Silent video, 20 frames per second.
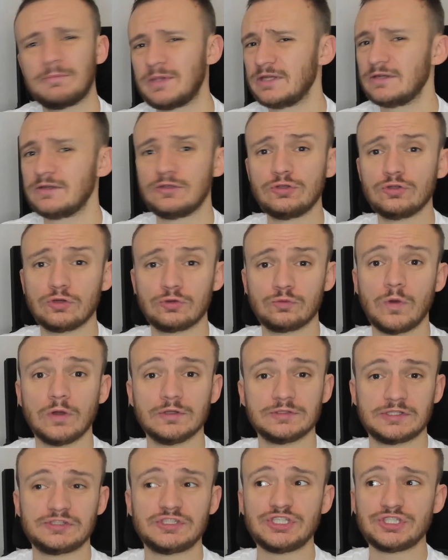I mean, you don't
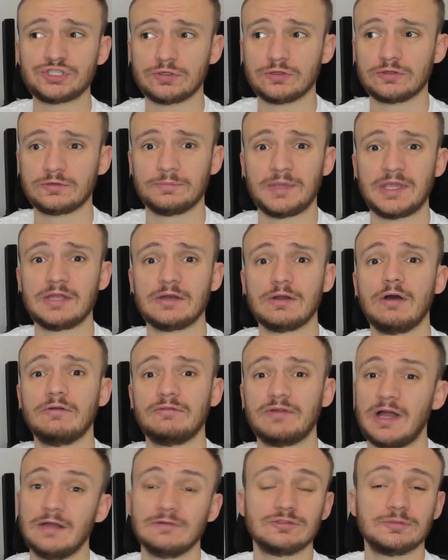want a t-shirt made
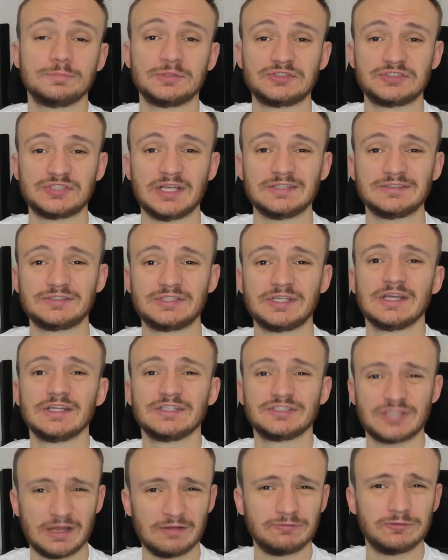of 100%
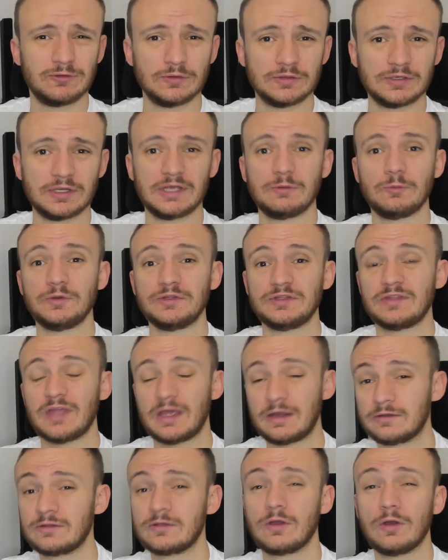Teflon with
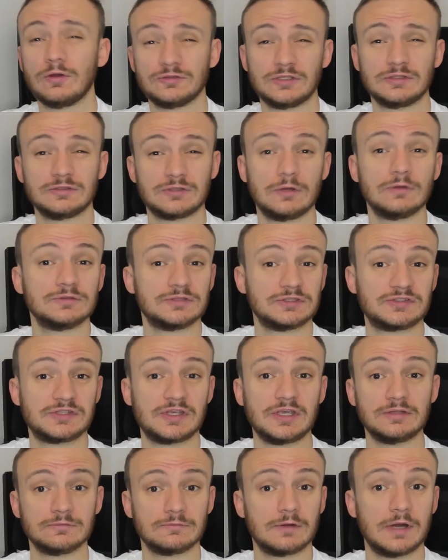that content on the
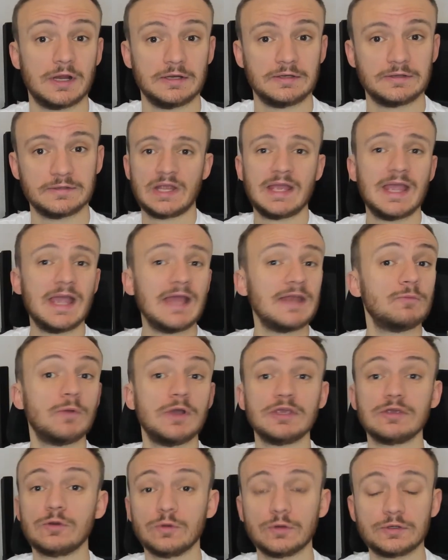skin, right?
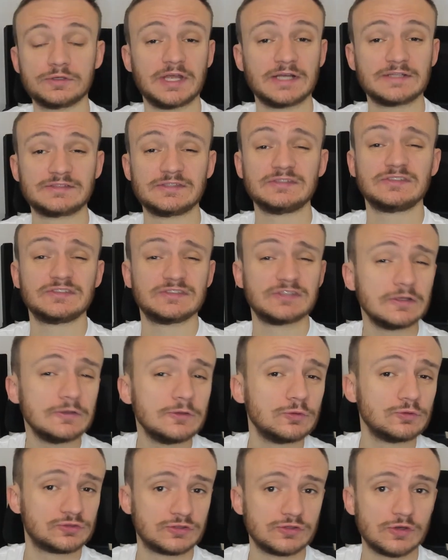Anyway, Gore-Tex is still
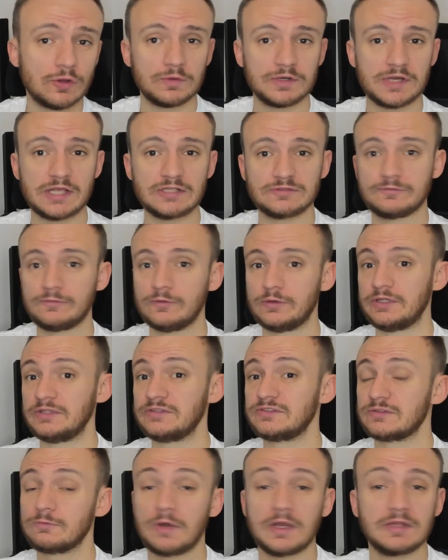used nowadays for
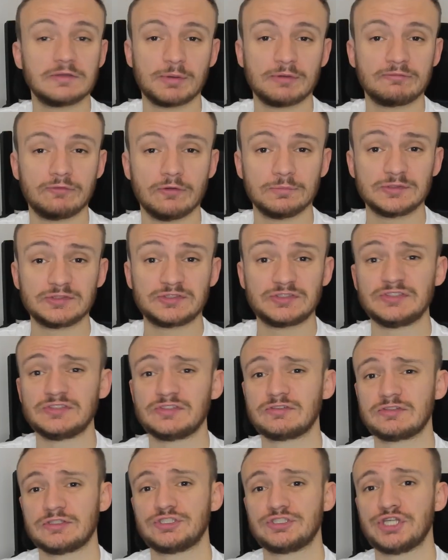its great performance
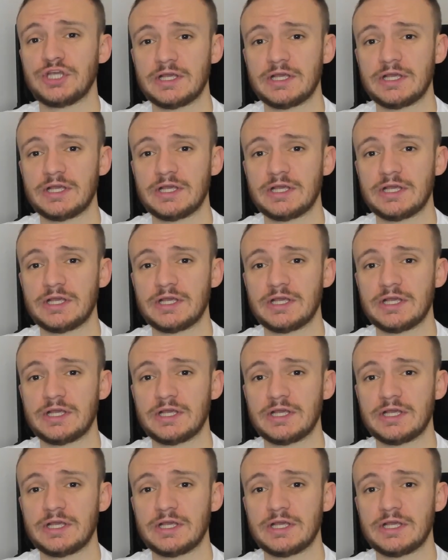performances such